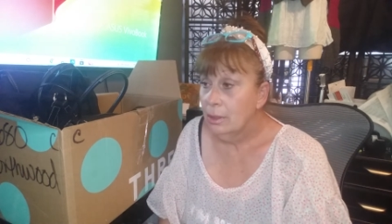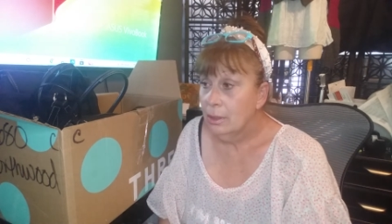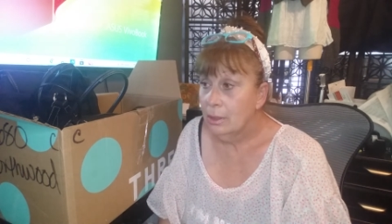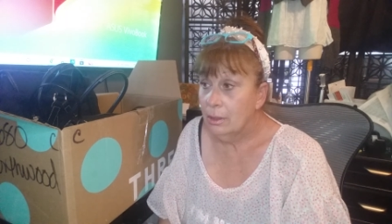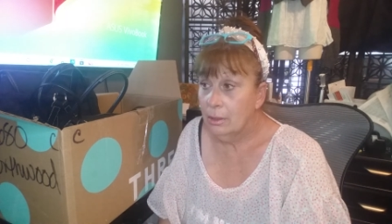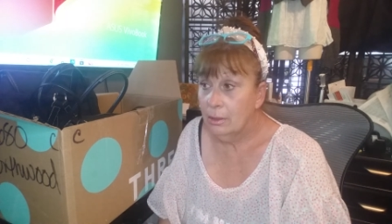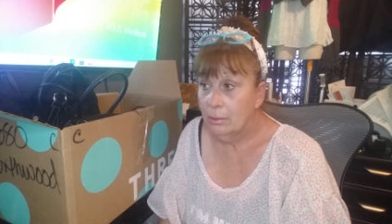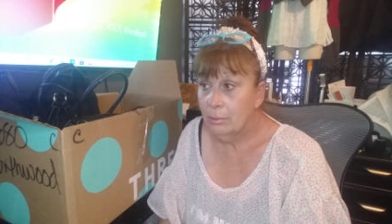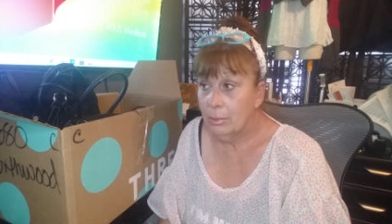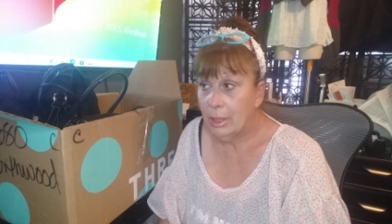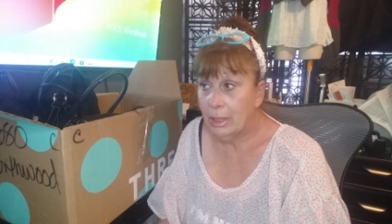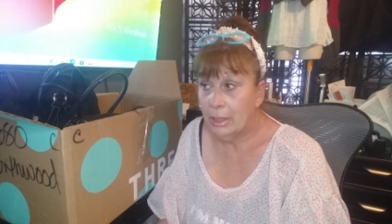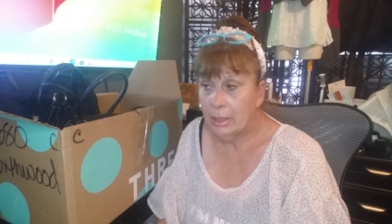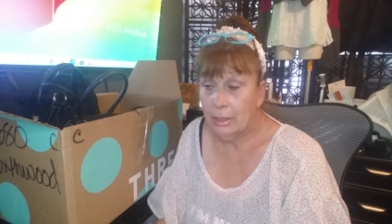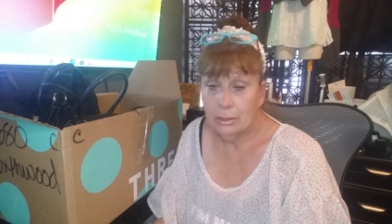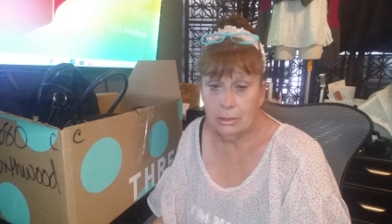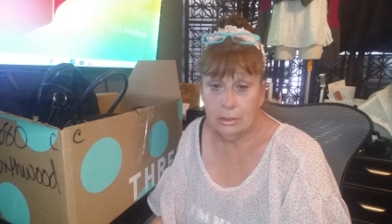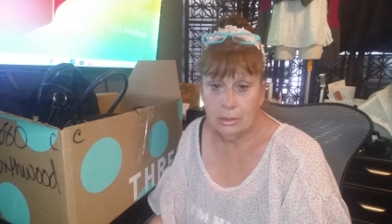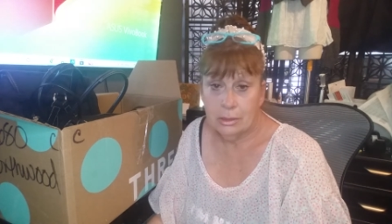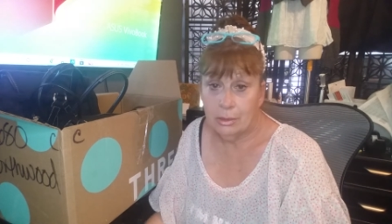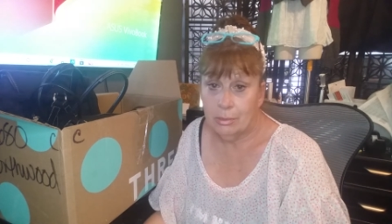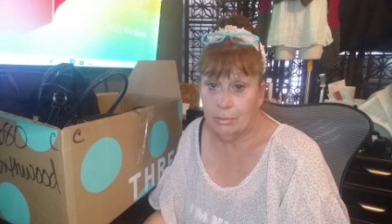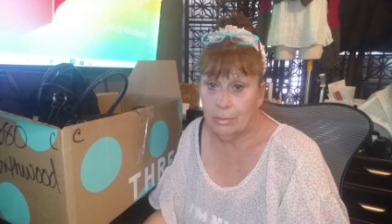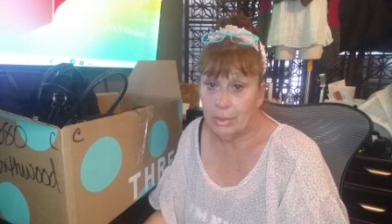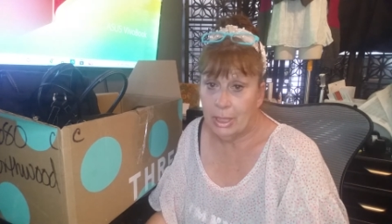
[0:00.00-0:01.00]
Um, I get
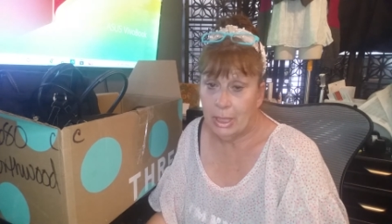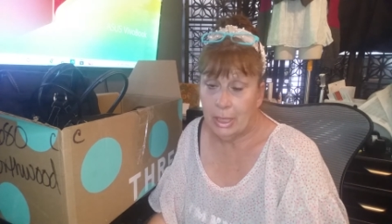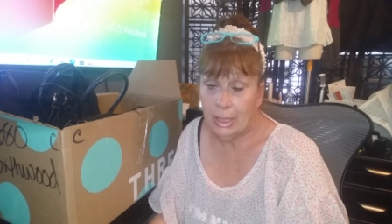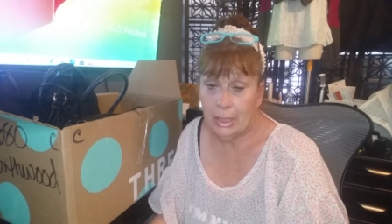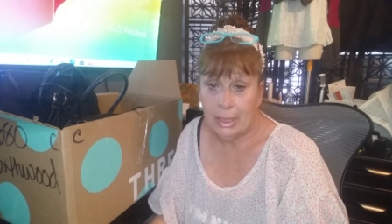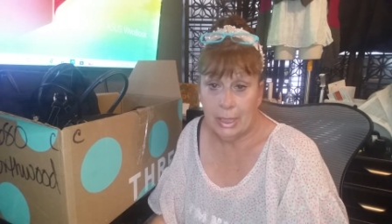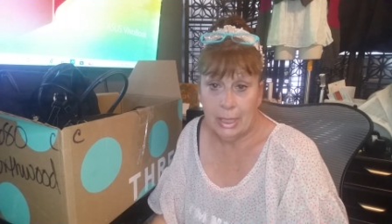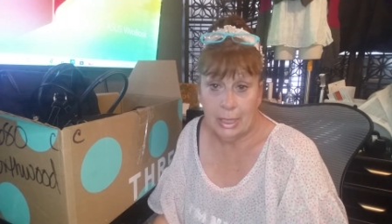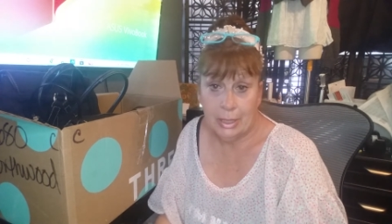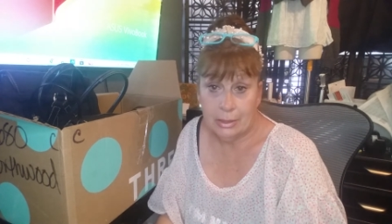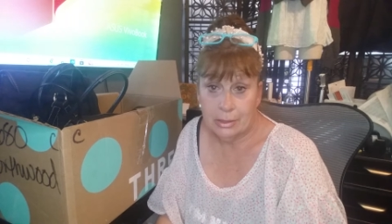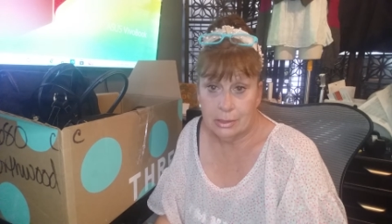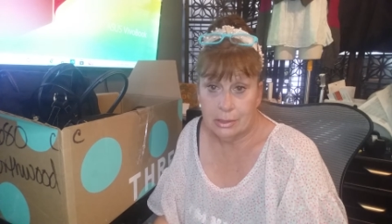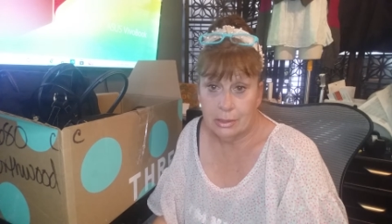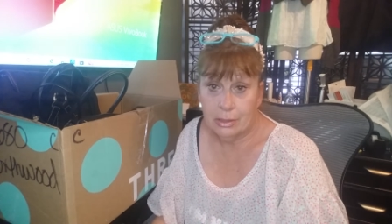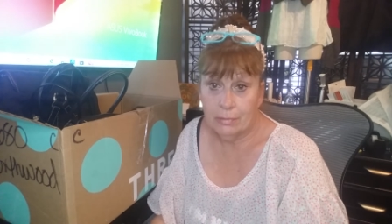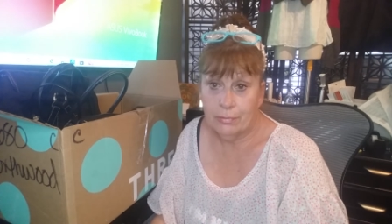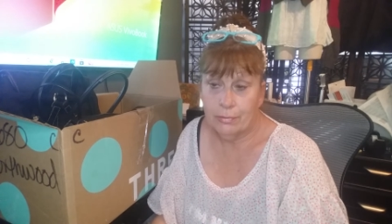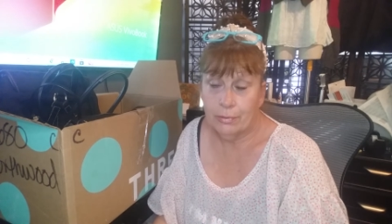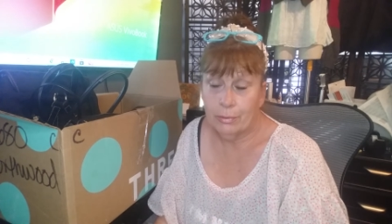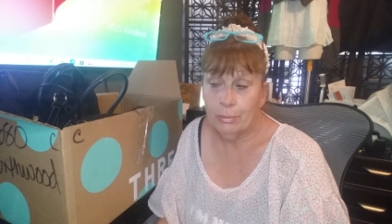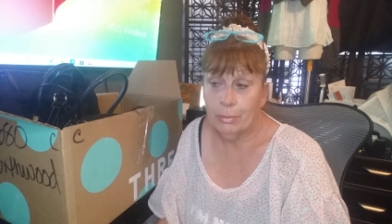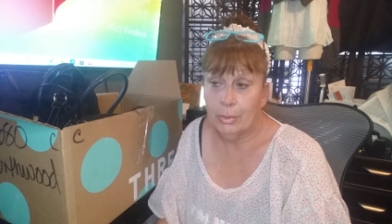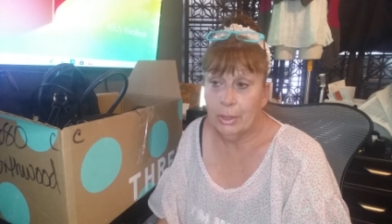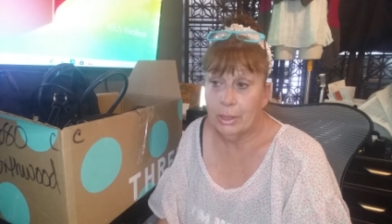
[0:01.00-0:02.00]
some that I can't sell
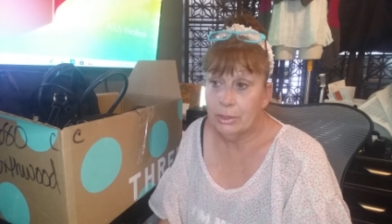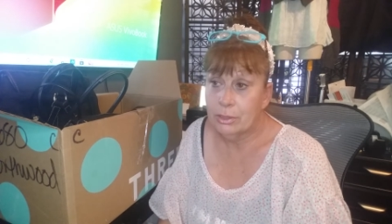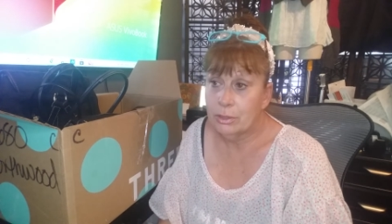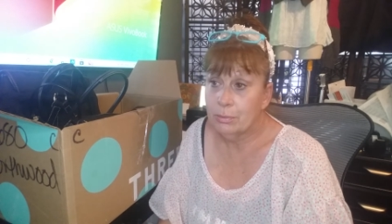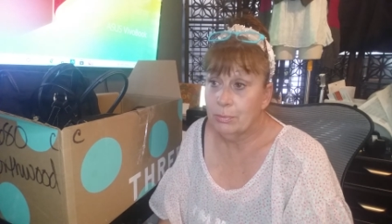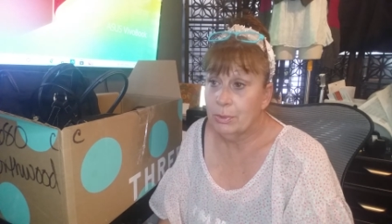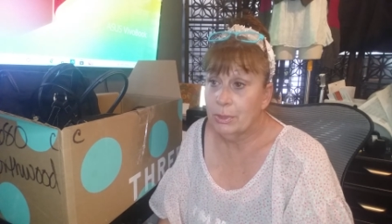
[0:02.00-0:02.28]
for much,